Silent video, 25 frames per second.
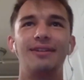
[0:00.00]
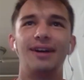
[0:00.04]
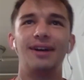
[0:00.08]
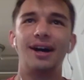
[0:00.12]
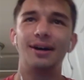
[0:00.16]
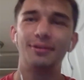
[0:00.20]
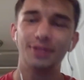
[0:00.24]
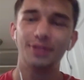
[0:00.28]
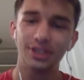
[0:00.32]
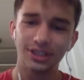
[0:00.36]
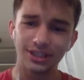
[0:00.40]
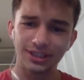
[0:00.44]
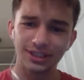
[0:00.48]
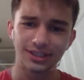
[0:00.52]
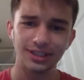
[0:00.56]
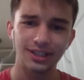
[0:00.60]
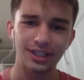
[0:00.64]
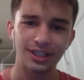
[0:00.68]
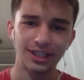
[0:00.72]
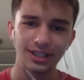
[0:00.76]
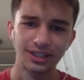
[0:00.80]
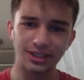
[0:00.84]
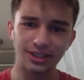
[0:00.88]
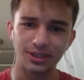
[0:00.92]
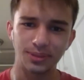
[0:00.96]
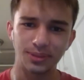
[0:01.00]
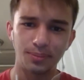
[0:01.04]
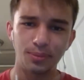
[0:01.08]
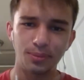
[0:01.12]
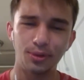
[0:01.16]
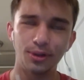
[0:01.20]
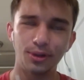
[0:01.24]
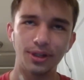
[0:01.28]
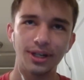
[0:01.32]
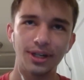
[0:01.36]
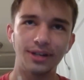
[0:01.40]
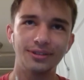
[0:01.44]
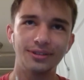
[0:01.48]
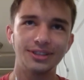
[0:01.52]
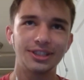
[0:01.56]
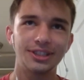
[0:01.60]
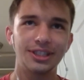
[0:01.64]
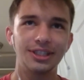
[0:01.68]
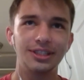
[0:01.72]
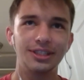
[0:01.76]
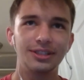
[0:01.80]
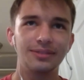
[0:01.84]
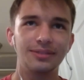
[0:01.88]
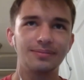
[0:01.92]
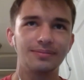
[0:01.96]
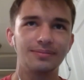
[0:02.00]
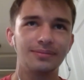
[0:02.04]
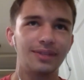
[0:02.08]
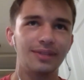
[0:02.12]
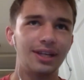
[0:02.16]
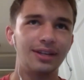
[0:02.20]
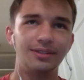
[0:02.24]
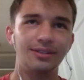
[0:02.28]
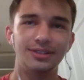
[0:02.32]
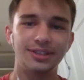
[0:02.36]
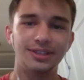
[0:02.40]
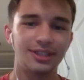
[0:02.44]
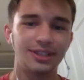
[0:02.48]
would just look at the support I was getting, and I was like,